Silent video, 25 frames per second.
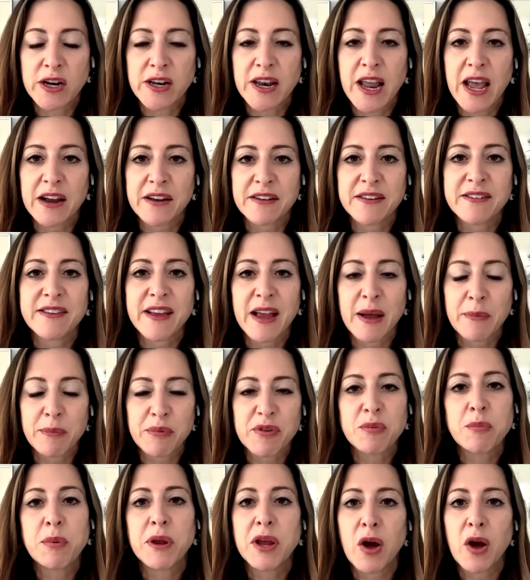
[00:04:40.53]
And next
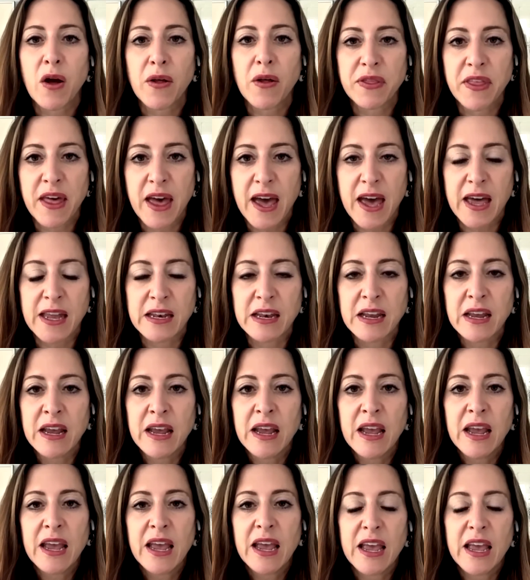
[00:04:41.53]
steps beyond that
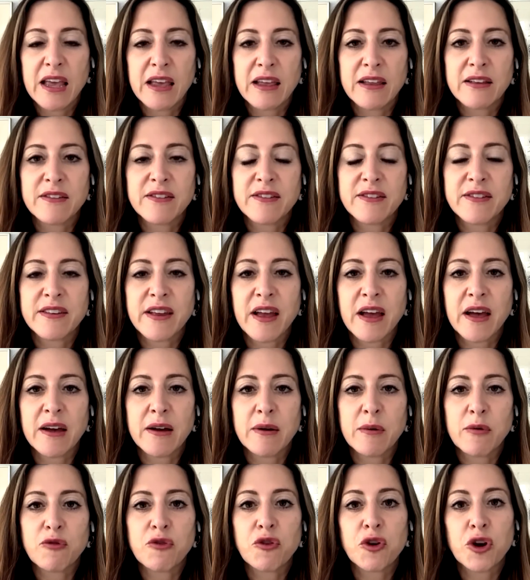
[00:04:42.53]
is
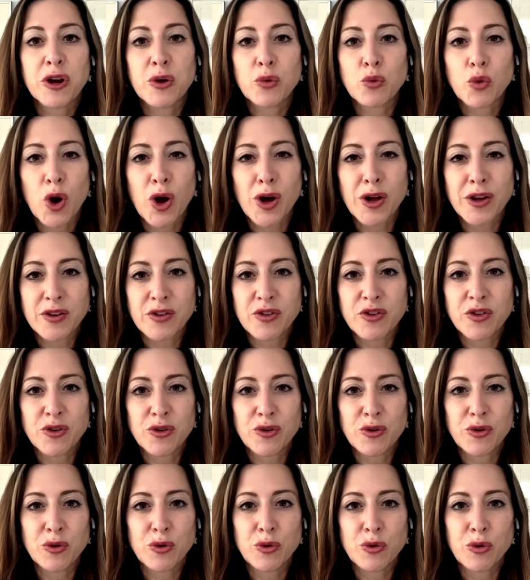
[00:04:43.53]
for Iran
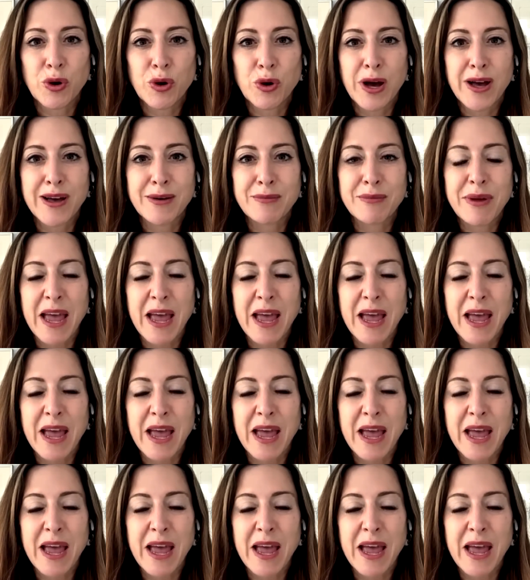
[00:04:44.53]
to